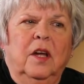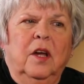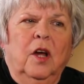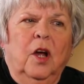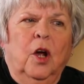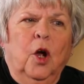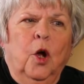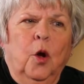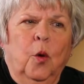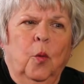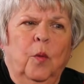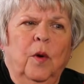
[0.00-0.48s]

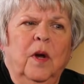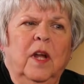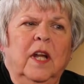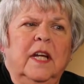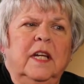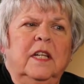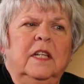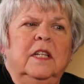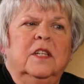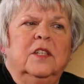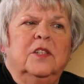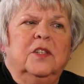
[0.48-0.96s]
her
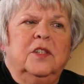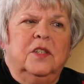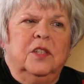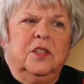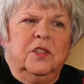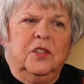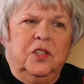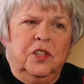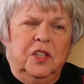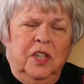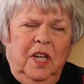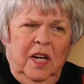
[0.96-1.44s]
willingness
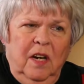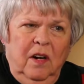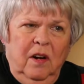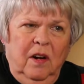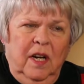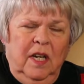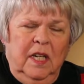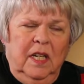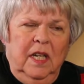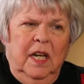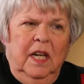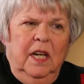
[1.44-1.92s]
to share
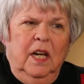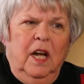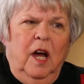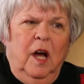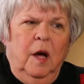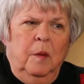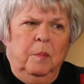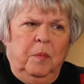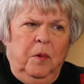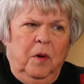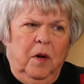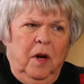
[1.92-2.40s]
it in
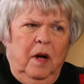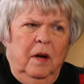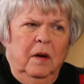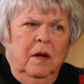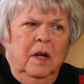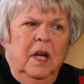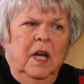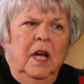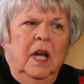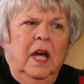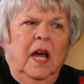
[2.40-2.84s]
opera